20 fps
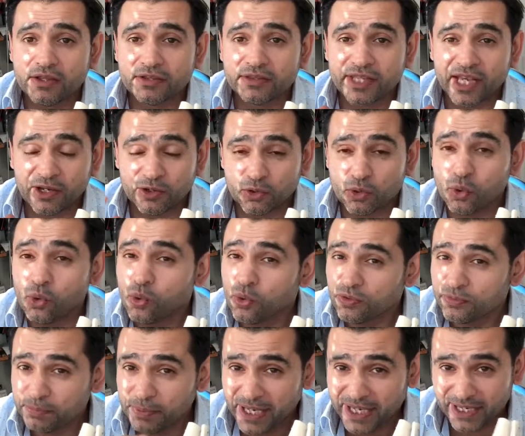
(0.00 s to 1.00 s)
that can
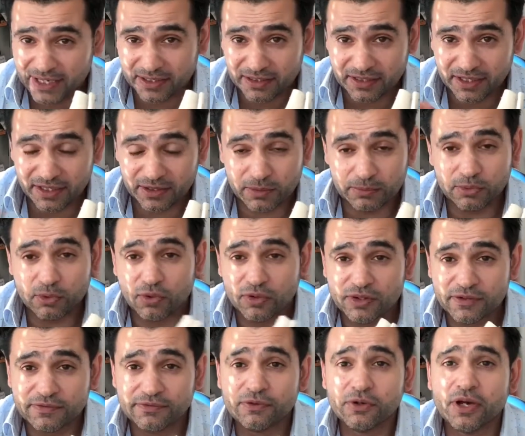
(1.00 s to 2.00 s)
cause pain in the ball of
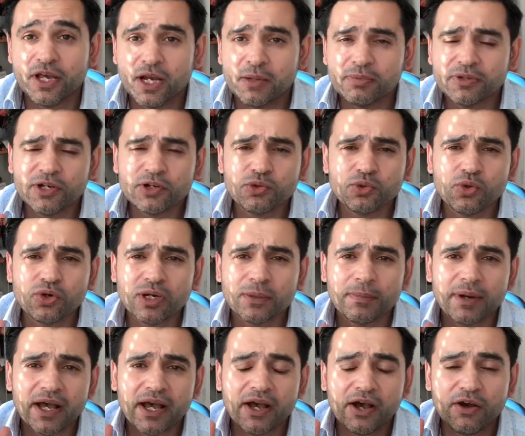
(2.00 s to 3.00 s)
the foot, and I'm going to talk
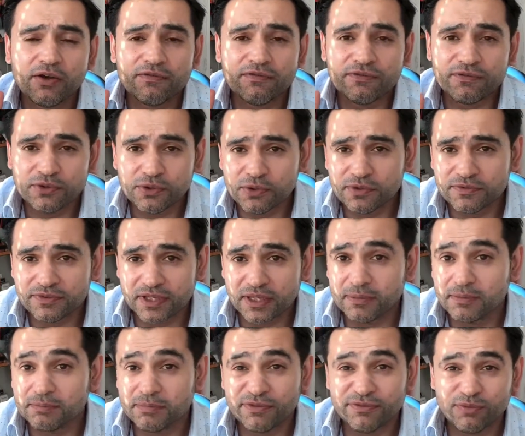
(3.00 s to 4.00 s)
about a few of
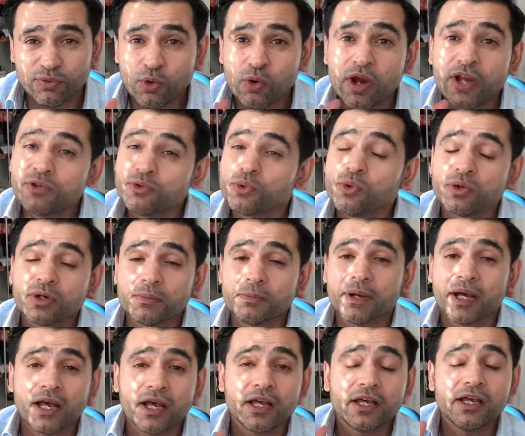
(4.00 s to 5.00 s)
them before I talk
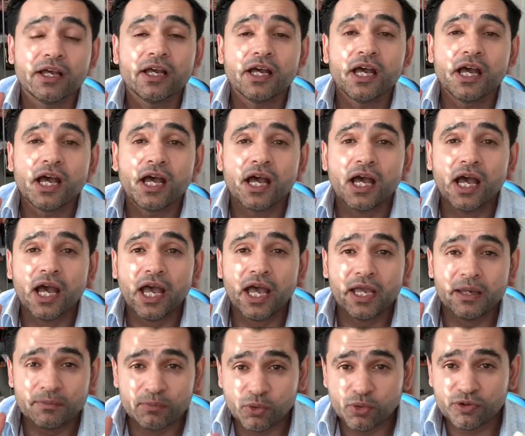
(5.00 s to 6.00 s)
about
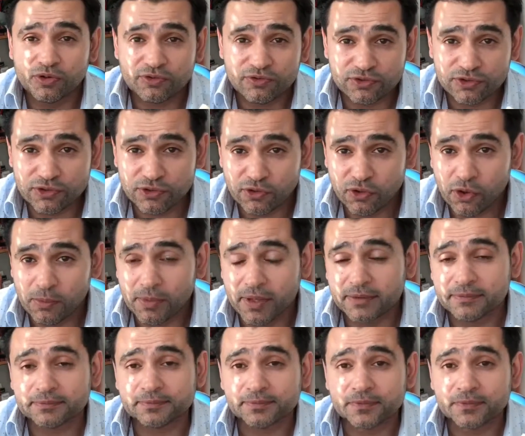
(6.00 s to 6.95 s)
a Morton's neuroma.